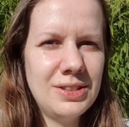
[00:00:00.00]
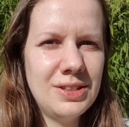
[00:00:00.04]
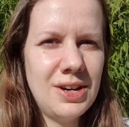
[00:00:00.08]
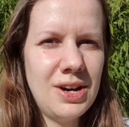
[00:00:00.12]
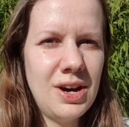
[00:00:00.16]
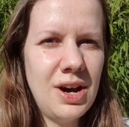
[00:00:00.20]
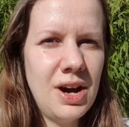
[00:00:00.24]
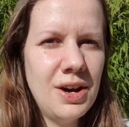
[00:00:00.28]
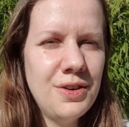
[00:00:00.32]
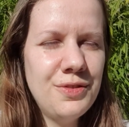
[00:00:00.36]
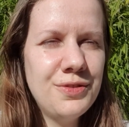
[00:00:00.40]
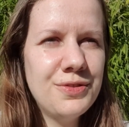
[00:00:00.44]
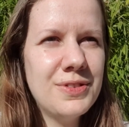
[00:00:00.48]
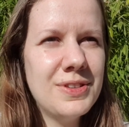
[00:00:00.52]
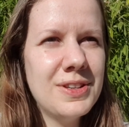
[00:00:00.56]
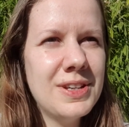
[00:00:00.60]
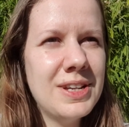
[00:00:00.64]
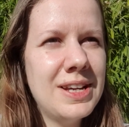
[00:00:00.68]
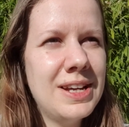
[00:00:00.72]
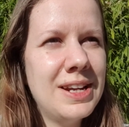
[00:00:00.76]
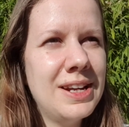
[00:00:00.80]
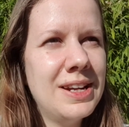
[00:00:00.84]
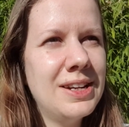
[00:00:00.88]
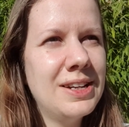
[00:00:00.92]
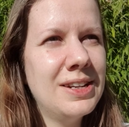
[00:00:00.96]

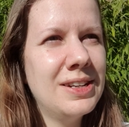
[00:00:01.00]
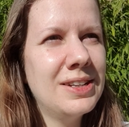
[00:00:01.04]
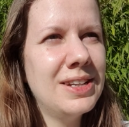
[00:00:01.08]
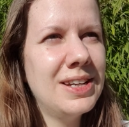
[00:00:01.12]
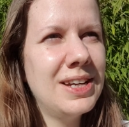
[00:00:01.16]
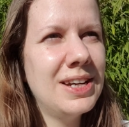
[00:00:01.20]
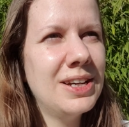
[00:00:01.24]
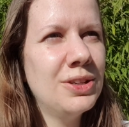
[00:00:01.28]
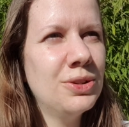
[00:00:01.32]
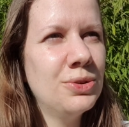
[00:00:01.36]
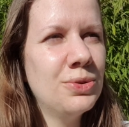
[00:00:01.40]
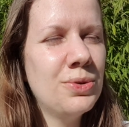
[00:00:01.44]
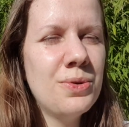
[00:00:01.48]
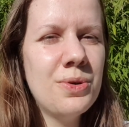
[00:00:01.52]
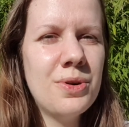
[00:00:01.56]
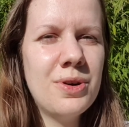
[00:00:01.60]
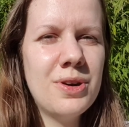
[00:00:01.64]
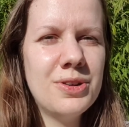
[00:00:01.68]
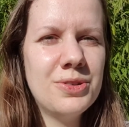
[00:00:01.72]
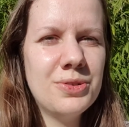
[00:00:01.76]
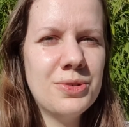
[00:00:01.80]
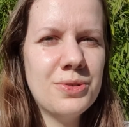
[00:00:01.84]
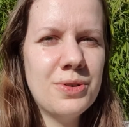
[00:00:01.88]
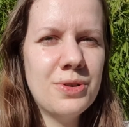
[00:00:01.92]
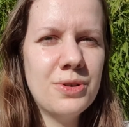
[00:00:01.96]
often
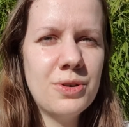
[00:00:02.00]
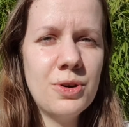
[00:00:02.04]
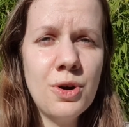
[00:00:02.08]
ignored or